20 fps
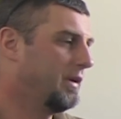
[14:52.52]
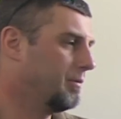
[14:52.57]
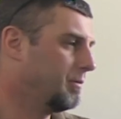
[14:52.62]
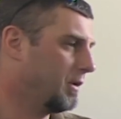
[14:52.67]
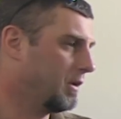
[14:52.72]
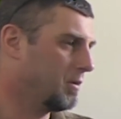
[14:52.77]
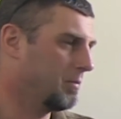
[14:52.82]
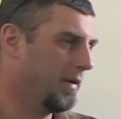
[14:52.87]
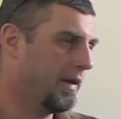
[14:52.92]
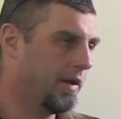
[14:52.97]
We give them
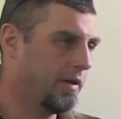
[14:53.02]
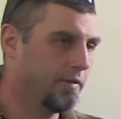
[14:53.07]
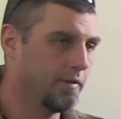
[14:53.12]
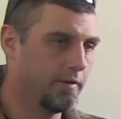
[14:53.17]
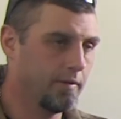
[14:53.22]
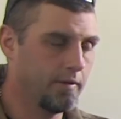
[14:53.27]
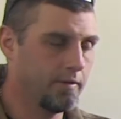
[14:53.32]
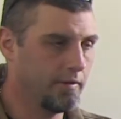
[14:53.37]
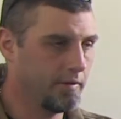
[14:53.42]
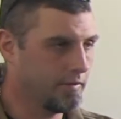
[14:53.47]
a command,
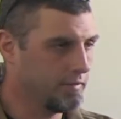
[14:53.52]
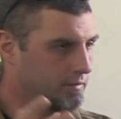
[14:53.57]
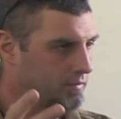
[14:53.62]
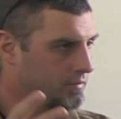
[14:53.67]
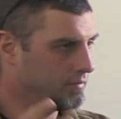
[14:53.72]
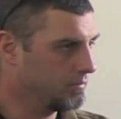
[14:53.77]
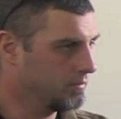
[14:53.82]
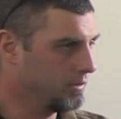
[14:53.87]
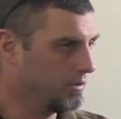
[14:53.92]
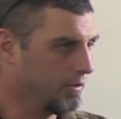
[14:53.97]
and then they can,
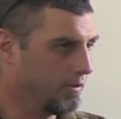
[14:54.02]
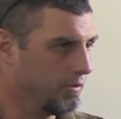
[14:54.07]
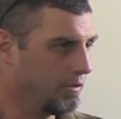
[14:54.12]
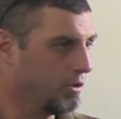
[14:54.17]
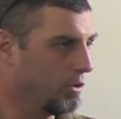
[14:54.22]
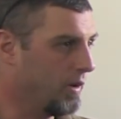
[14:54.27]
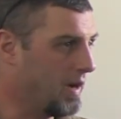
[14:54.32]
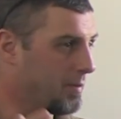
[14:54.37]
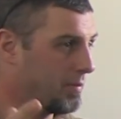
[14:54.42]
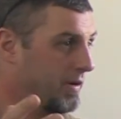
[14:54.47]
they'll
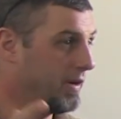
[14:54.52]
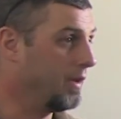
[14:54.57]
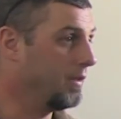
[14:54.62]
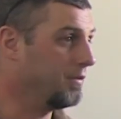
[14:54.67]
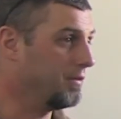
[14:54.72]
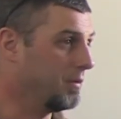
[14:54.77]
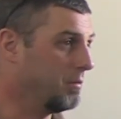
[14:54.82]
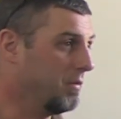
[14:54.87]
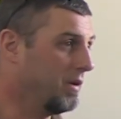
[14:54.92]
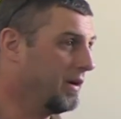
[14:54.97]
go
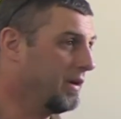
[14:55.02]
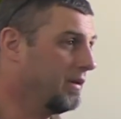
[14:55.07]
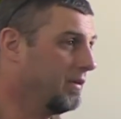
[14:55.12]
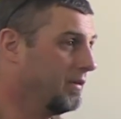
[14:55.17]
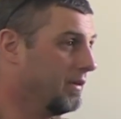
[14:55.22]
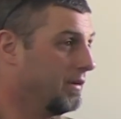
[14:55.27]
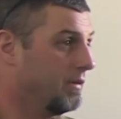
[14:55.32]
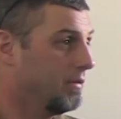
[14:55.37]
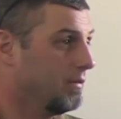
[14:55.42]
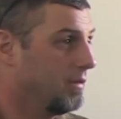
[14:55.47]
apprehend somebody,
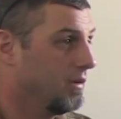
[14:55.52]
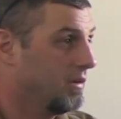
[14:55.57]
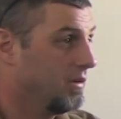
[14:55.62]
and then